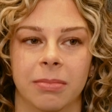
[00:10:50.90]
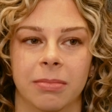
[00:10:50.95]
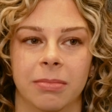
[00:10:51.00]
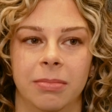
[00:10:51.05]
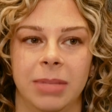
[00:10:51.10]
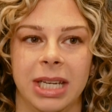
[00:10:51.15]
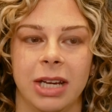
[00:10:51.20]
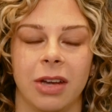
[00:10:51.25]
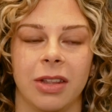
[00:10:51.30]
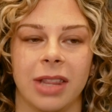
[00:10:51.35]

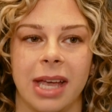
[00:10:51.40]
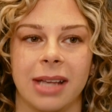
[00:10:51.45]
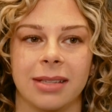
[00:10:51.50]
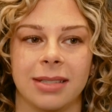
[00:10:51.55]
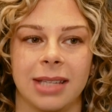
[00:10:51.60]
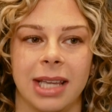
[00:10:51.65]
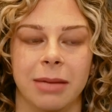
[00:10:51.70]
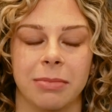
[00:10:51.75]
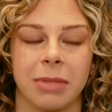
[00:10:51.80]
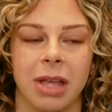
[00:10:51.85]
being on that
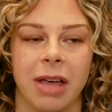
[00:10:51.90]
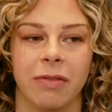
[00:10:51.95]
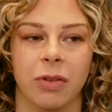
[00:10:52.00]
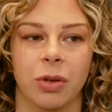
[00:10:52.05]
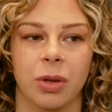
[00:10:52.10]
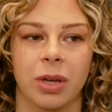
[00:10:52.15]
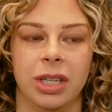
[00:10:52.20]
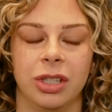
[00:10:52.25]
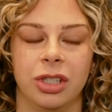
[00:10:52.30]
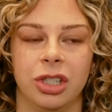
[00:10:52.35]
same
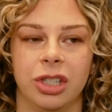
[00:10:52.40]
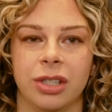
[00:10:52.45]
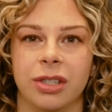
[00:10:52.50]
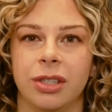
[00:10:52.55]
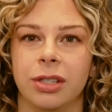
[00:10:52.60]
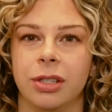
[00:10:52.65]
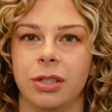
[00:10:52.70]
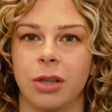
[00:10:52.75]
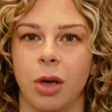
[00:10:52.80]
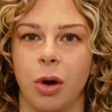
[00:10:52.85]
level is
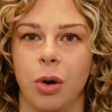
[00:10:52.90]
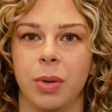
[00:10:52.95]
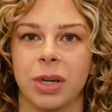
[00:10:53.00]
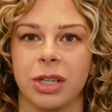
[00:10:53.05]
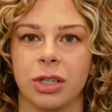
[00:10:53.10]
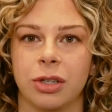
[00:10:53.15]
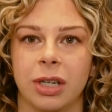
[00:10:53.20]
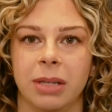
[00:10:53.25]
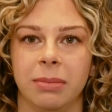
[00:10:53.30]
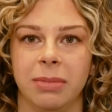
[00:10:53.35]
just so
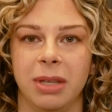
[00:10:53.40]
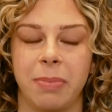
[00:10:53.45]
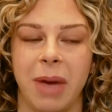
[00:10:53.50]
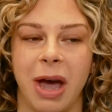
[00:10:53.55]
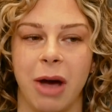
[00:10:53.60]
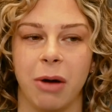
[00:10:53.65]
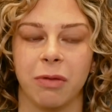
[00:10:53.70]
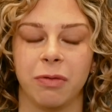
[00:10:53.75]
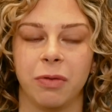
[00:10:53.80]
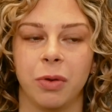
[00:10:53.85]
extremely
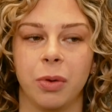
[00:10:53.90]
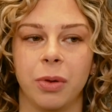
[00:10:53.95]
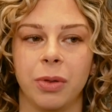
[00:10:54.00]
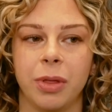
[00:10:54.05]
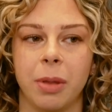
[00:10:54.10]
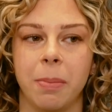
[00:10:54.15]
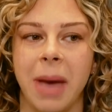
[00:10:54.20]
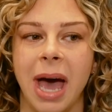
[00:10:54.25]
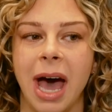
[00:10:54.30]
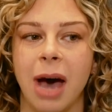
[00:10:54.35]
powerful.
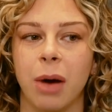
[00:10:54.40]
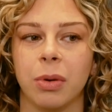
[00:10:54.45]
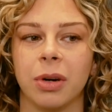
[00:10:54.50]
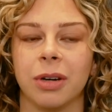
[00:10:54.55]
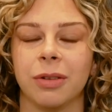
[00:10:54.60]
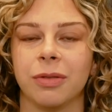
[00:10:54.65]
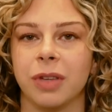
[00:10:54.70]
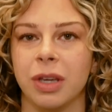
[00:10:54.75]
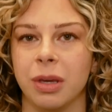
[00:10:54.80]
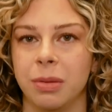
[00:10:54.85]
The power
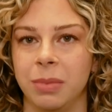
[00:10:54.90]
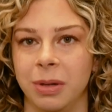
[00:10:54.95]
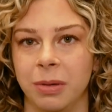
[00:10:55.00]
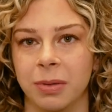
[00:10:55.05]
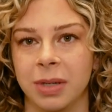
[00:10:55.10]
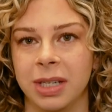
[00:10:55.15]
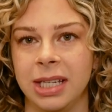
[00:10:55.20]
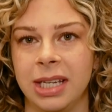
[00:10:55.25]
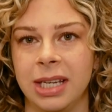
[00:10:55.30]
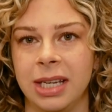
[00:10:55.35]
of
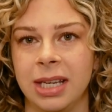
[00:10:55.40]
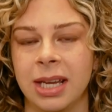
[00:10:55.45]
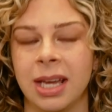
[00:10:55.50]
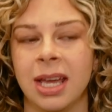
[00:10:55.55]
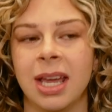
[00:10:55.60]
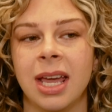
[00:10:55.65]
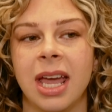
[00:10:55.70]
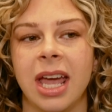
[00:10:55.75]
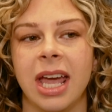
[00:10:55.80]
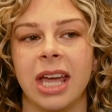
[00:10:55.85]
community
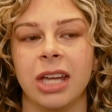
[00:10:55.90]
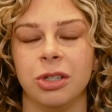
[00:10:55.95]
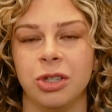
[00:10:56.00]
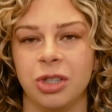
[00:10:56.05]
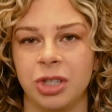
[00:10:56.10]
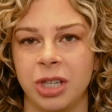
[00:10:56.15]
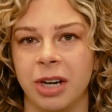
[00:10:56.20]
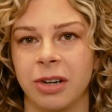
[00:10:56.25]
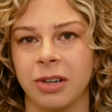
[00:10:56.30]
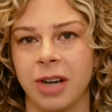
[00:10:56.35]
and
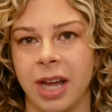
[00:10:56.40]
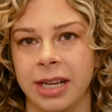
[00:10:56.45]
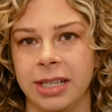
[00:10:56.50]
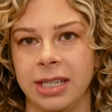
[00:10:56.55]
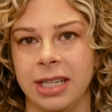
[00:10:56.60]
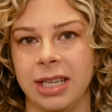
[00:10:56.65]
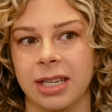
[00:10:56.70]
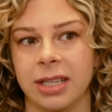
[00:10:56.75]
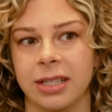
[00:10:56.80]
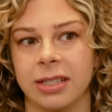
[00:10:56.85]
shared
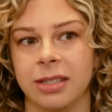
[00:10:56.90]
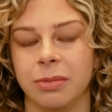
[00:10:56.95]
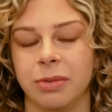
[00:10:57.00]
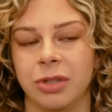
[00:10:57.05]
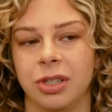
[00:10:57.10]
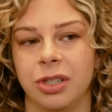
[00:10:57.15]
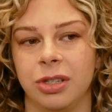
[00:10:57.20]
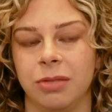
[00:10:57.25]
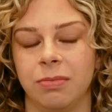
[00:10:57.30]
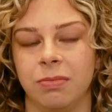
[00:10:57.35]
ideas
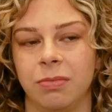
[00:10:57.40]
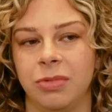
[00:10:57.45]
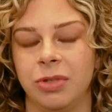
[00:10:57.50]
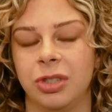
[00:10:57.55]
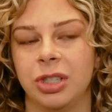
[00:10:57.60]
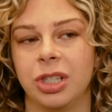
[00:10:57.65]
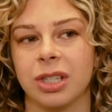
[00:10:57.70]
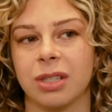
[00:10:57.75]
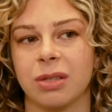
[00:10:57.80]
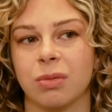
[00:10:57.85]
was
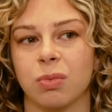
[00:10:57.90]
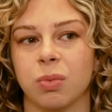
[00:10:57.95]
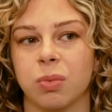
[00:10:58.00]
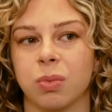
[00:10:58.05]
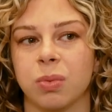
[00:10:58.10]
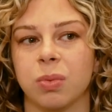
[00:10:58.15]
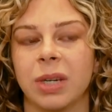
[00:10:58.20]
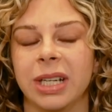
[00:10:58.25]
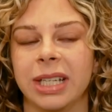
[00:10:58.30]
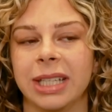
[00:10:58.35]
just
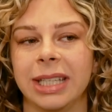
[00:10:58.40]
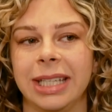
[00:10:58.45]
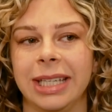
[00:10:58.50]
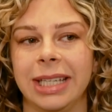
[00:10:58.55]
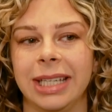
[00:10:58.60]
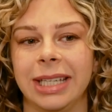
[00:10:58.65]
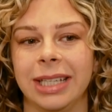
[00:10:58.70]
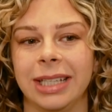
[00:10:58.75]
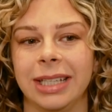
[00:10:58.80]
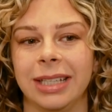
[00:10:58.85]

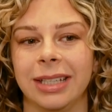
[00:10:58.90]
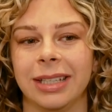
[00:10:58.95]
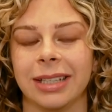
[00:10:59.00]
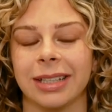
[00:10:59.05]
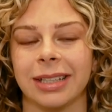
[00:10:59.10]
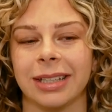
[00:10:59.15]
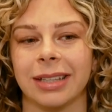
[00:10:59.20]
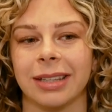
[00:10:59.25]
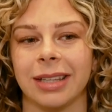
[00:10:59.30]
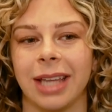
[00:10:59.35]
really
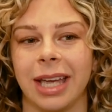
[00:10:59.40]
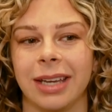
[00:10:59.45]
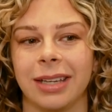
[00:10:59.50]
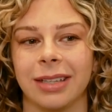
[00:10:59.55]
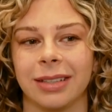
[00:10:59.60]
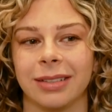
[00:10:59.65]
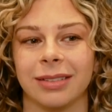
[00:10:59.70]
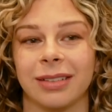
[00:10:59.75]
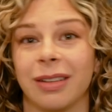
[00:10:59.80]
like